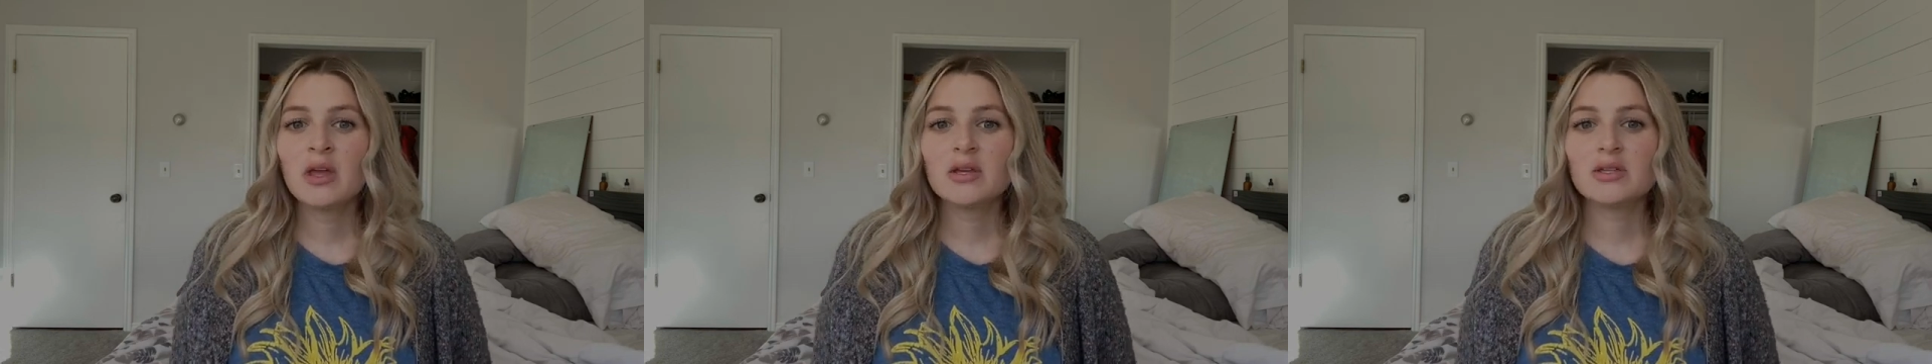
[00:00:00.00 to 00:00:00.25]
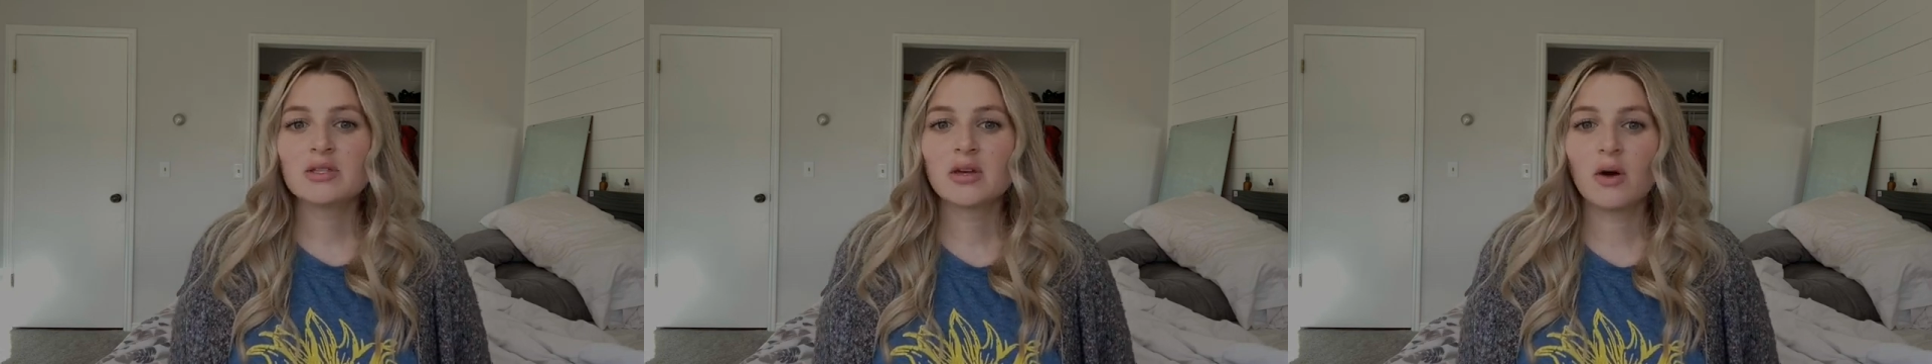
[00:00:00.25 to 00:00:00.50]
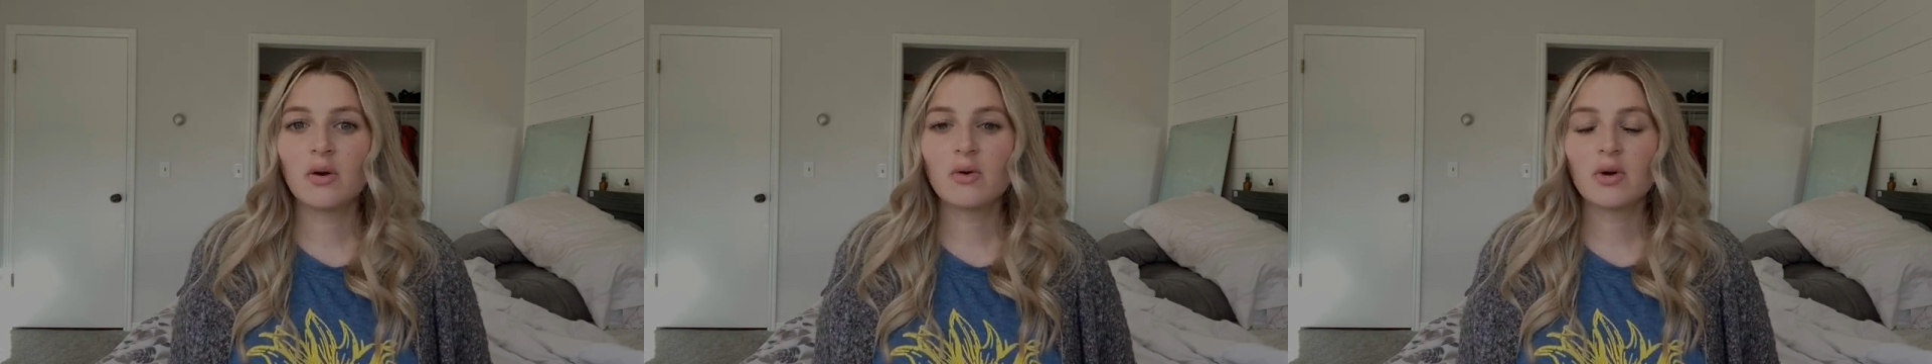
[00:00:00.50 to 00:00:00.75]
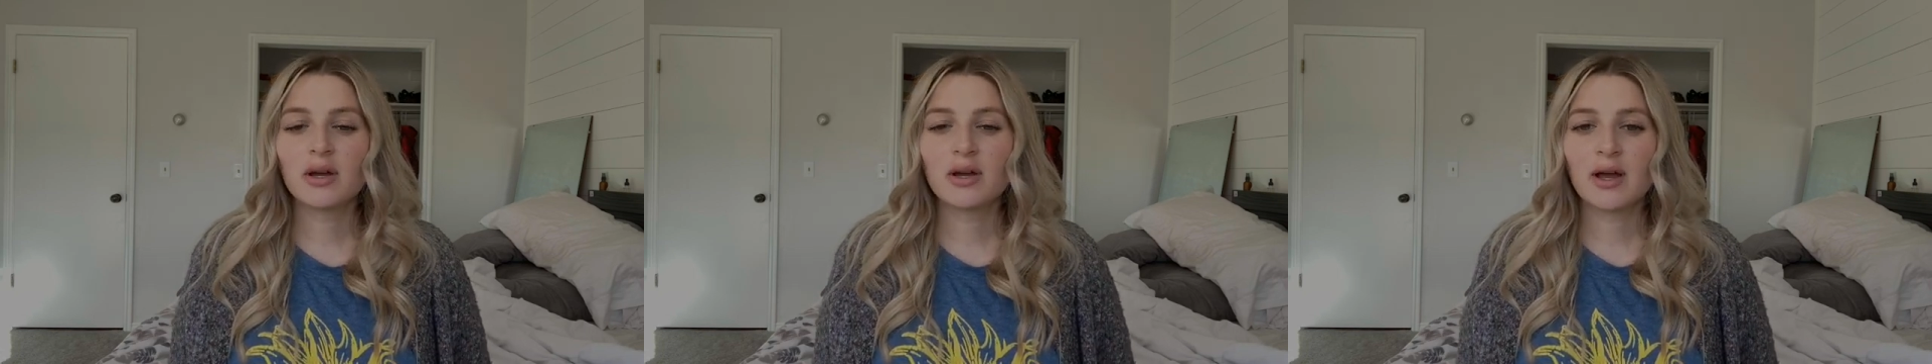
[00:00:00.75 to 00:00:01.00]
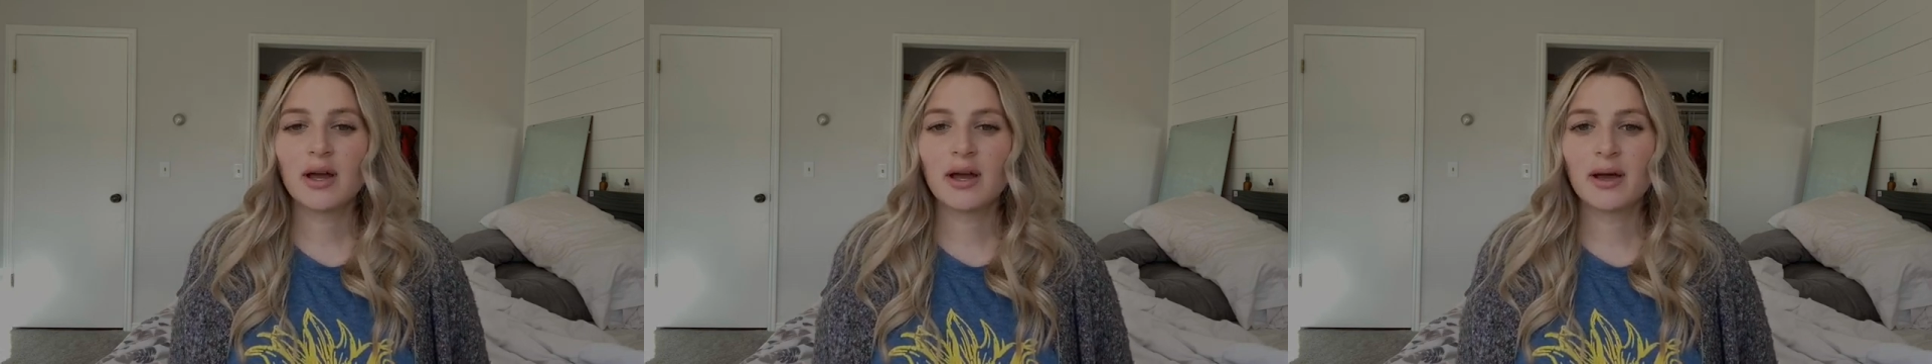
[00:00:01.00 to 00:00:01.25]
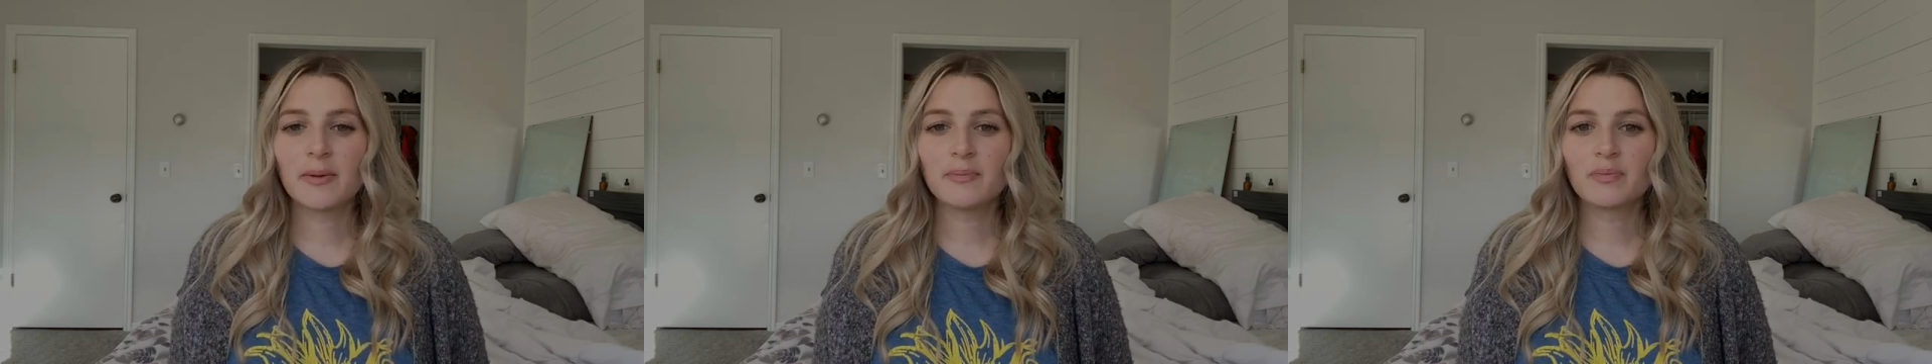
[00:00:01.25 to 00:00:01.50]
So,
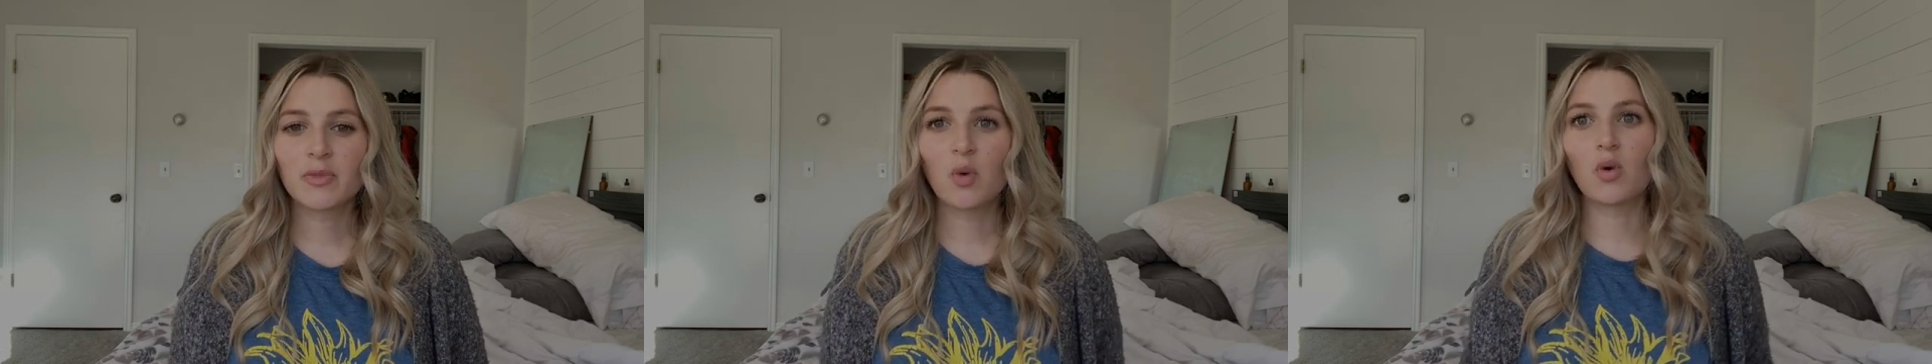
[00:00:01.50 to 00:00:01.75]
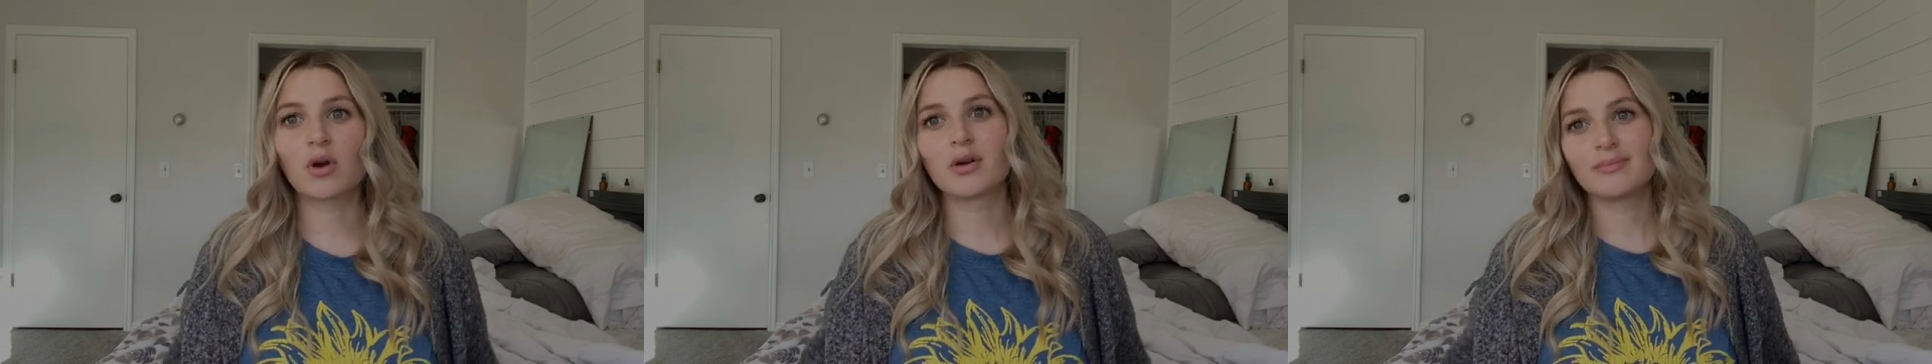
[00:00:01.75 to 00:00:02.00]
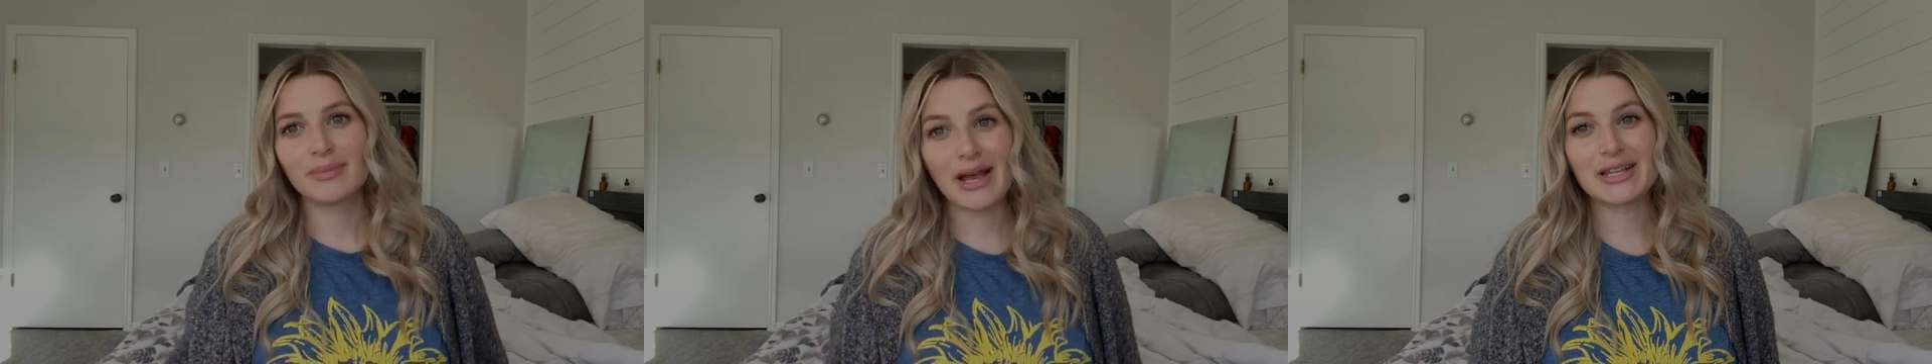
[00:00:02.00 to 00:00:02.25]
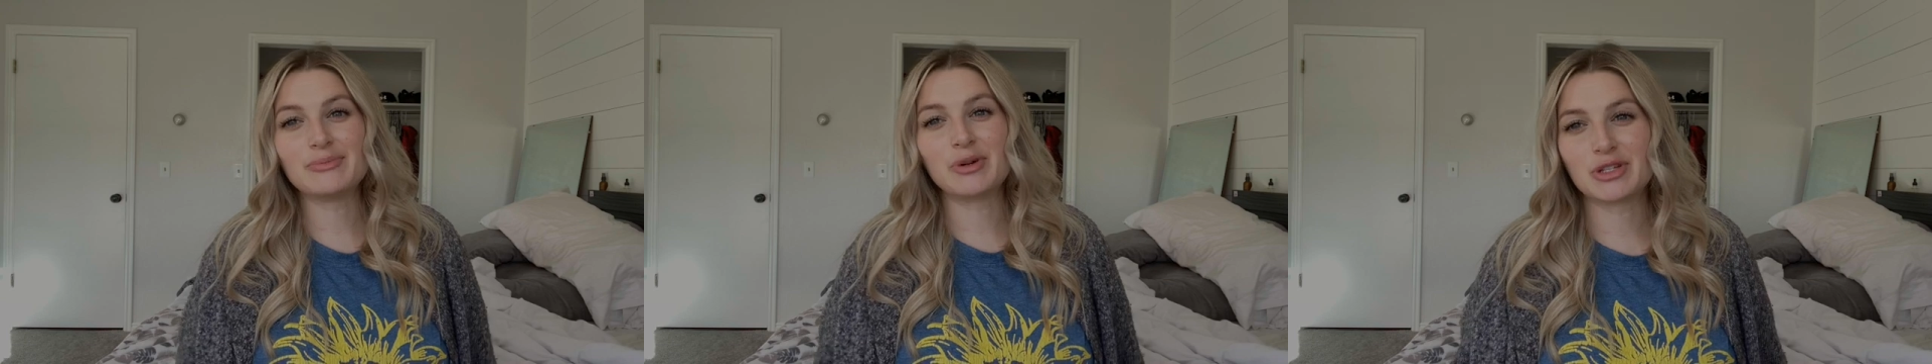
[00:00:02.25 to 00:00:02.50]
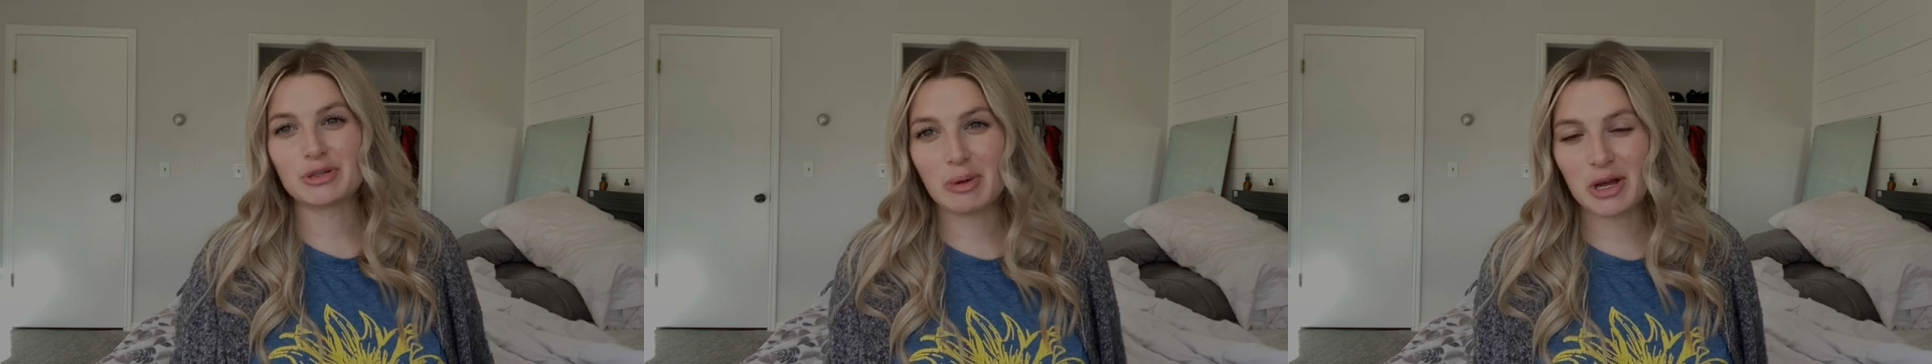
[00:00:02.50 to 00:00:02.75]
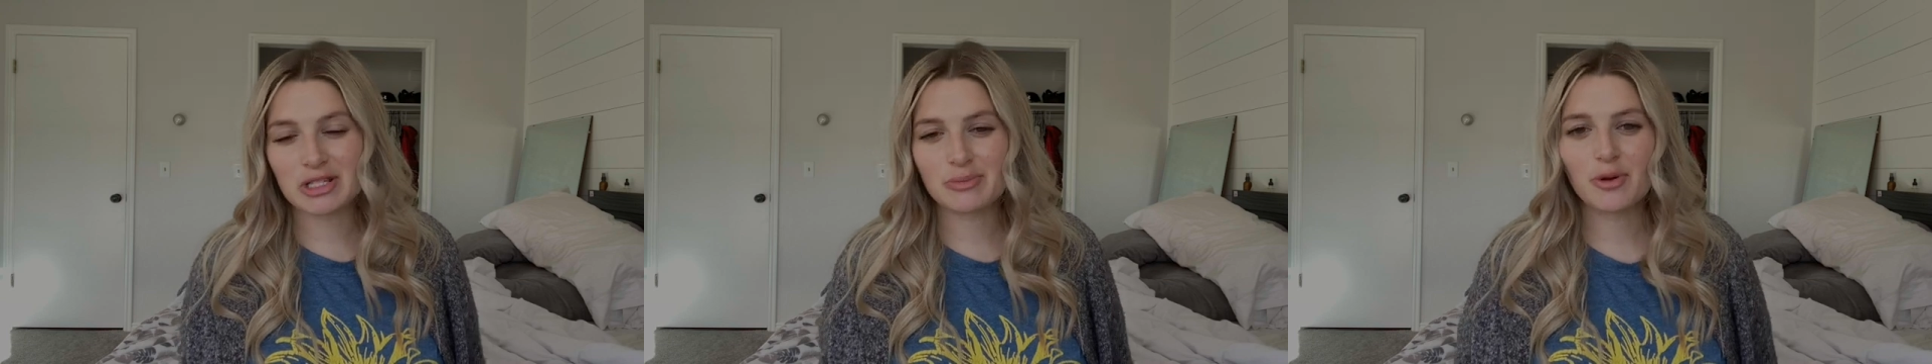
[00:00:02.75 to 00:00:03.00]
or as much as
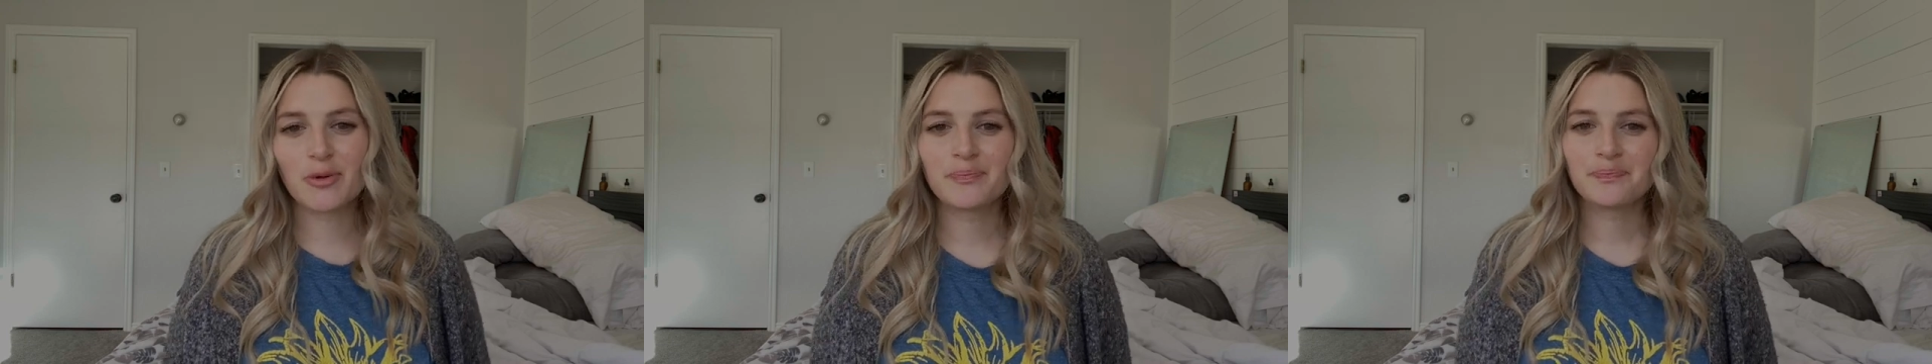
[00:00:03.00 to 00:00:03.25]
possible.